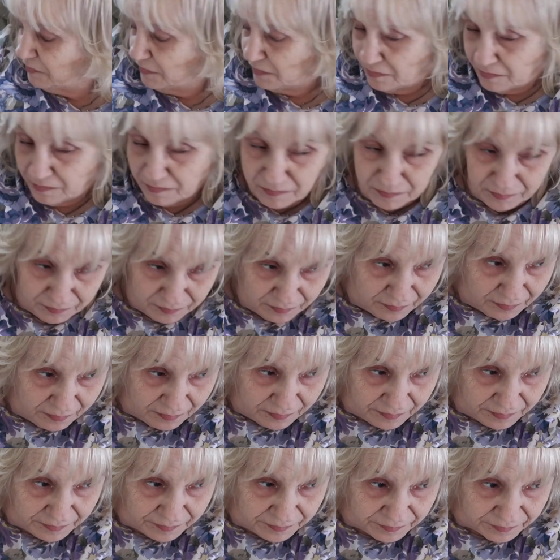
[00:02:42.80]
Mm -hmm.
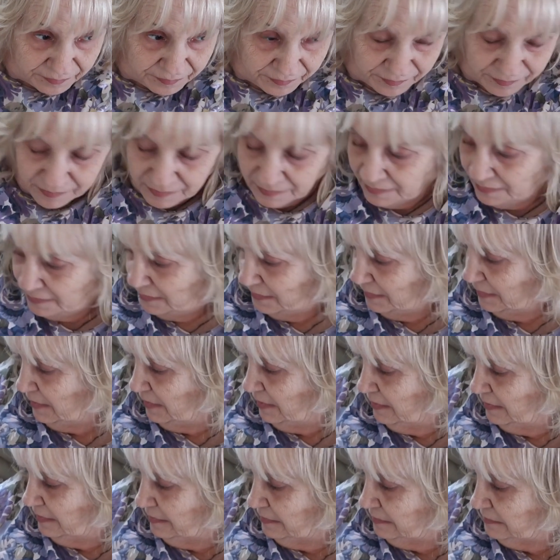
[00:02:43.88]
Emmett
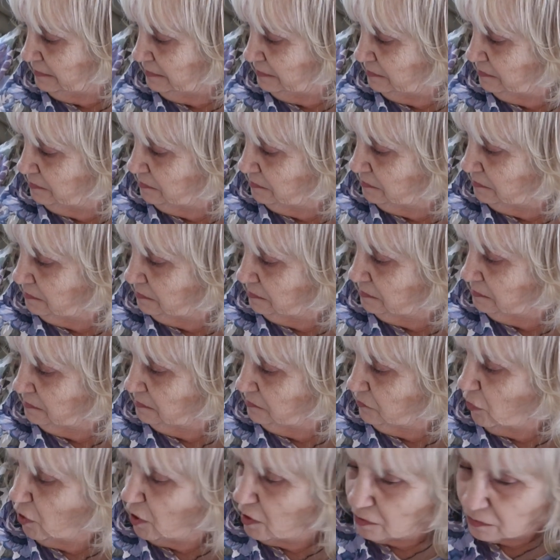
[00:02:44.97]
is passed out.
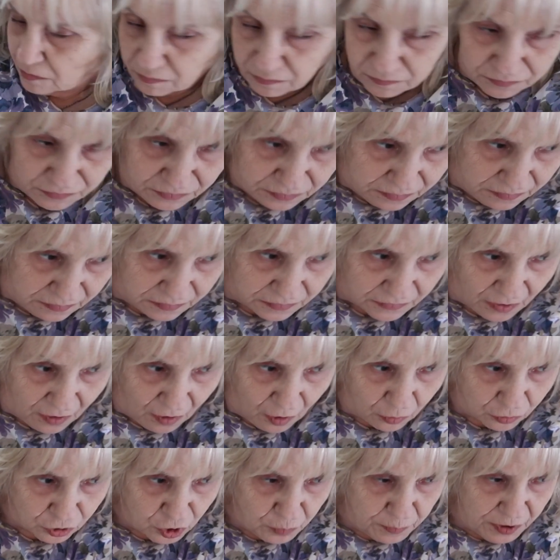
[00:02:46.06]
Well,
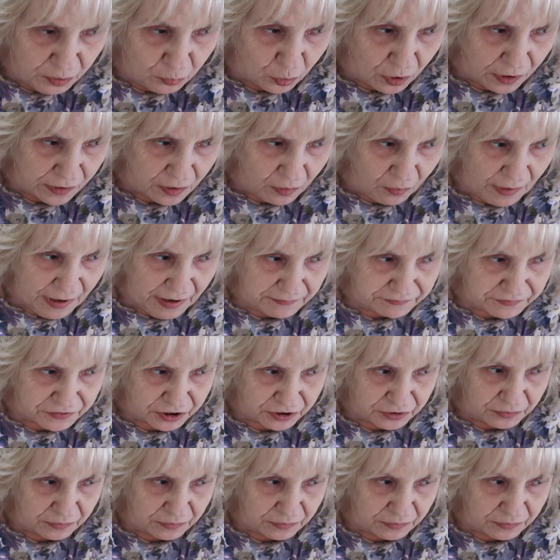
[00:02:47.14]
oh, you mean where I don't have to.